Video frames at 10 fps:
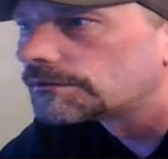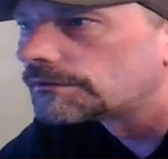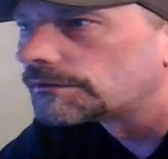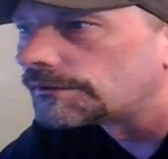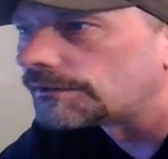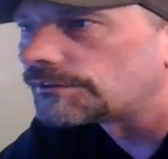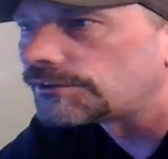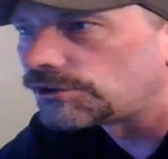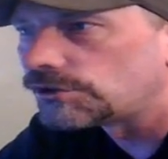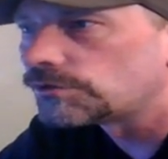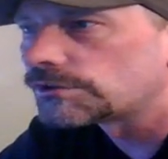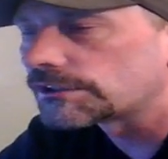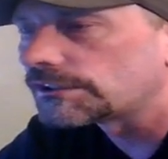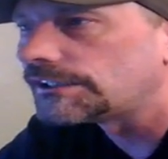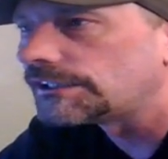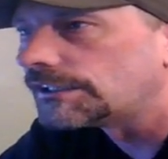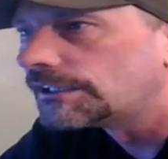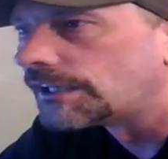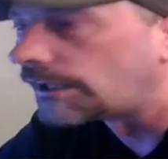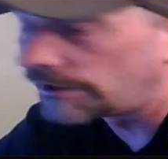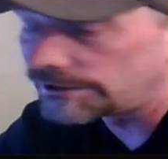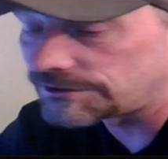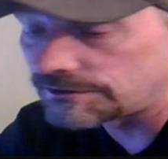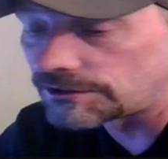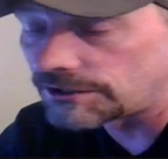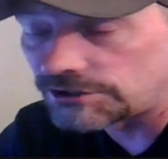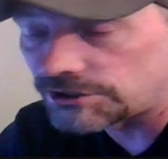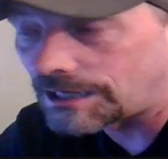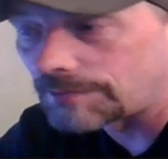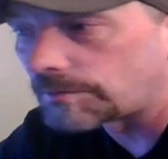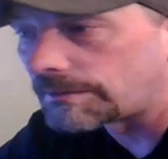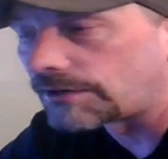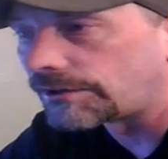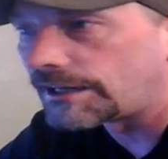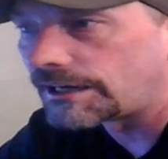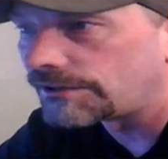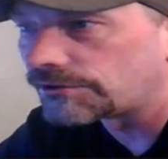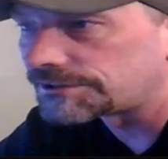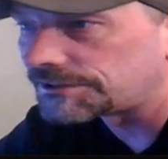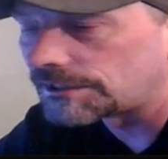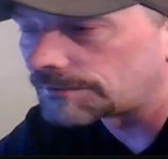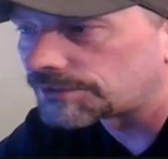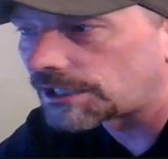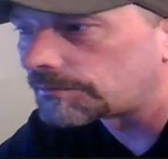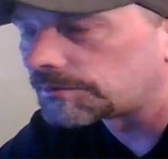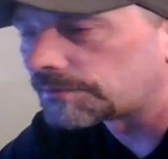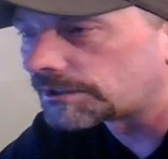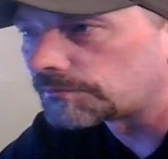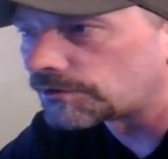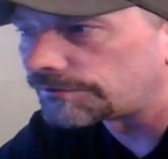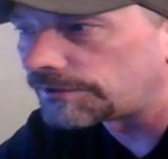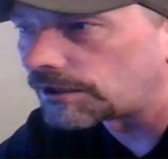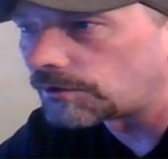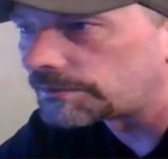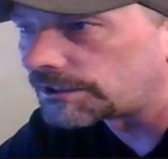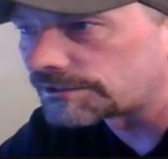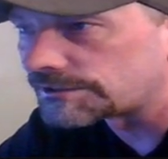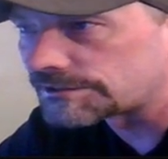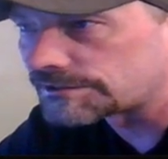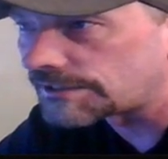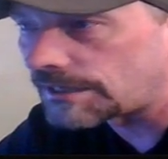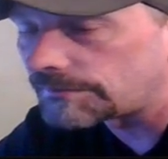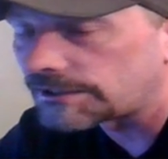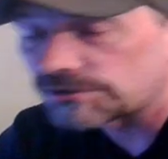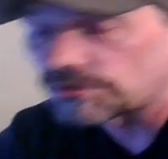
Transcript: Right. They're usually, unless they're going to job him out, and I don't see them jobbing Buddy Murphy out because that makes no